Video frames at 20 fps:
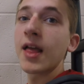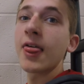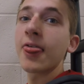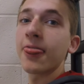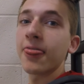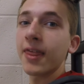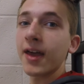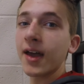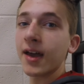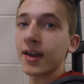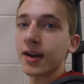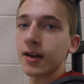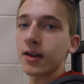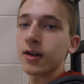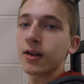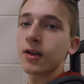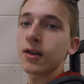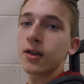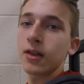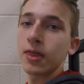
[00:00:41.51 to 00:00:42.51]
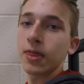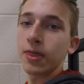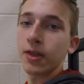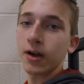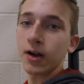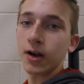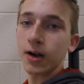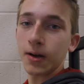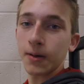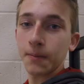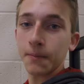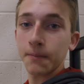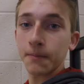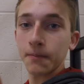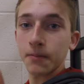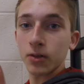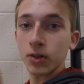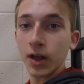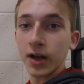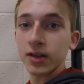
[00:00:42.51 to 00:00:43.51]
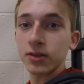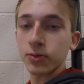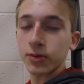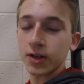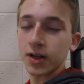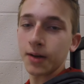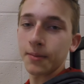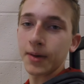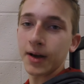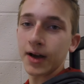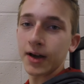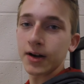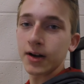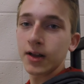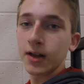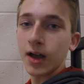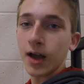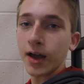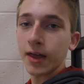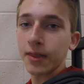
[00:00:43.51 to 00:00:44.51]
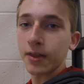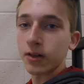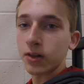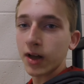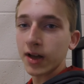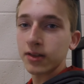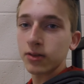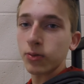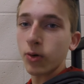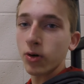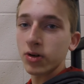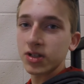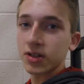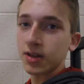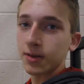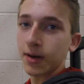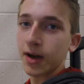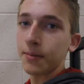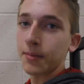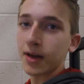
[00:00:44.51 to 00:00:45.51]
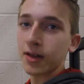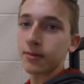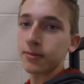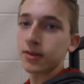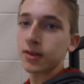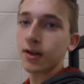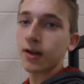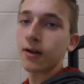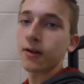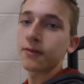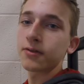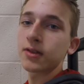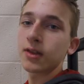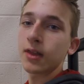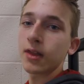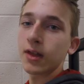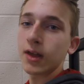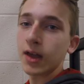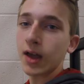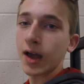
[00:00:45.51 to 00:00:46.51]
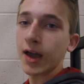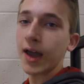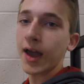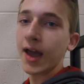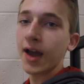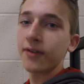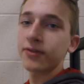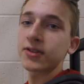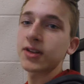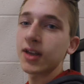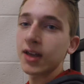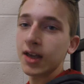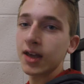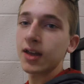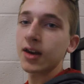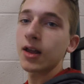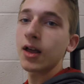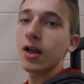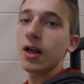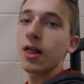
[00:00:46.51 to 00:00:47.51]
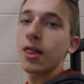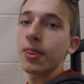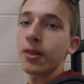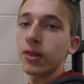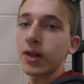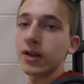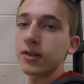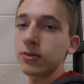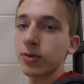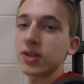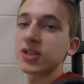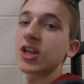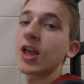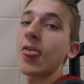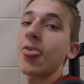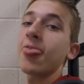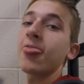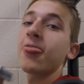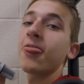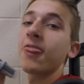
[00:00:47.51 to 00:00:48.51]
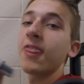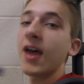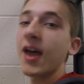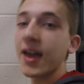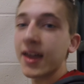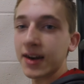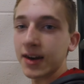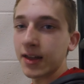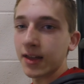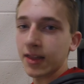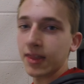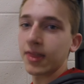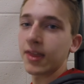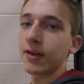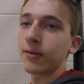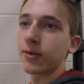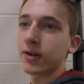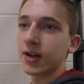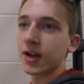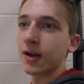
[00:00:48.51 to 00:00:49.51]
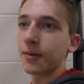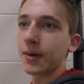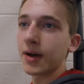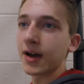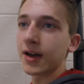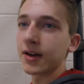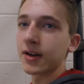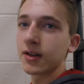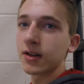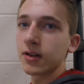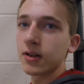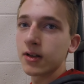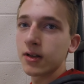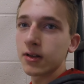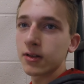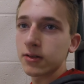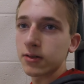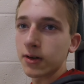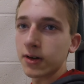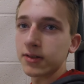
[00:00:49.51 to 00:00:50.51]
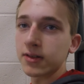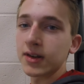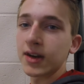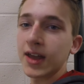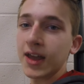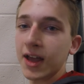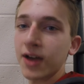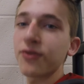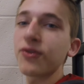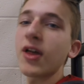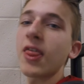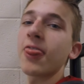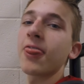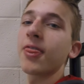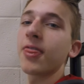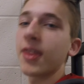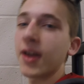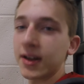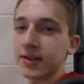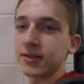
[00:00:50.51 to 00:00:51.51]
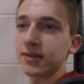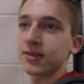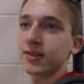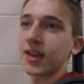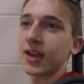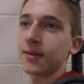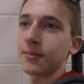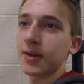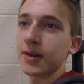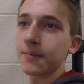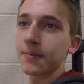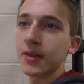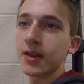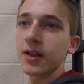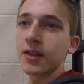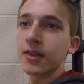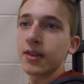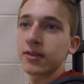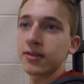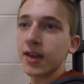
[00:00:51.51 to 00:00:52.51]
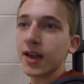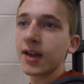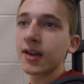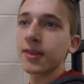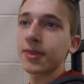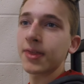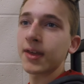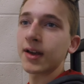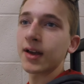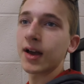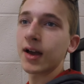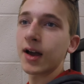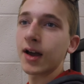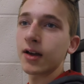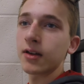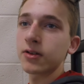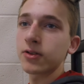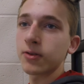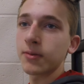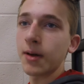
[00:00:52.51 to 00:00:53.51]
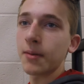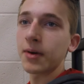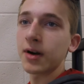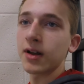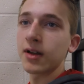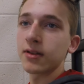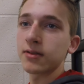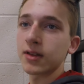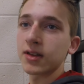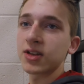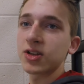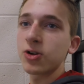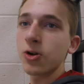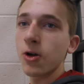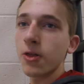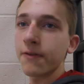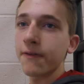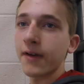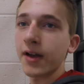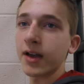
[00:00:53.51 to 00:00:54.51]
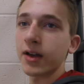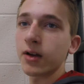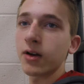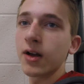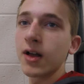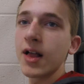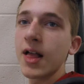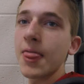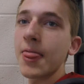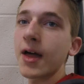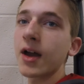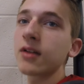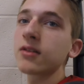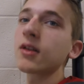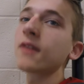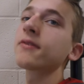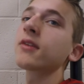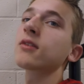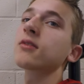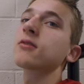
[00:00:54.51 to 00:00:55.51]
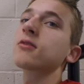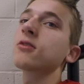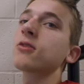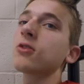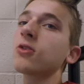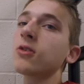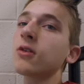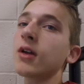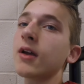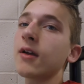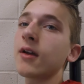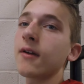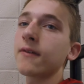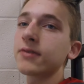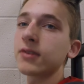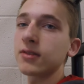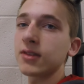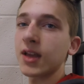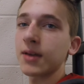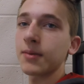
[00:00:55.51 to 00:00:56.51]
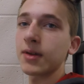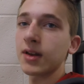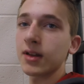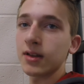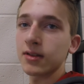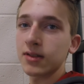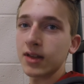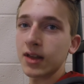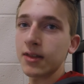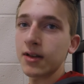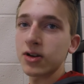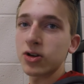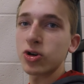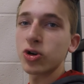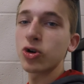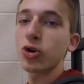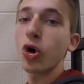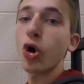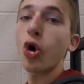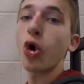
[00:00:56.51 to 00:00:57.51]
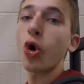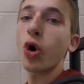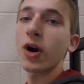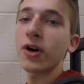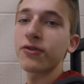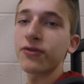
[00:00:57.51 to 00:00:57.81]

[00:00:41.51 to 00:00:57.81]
then the lights will come on. The lights won't just come on by themselves. I have to hit the light switch, then they will come on. So it's an if-then statement. Second thing to remember is a truth value. That is if the statement is either true or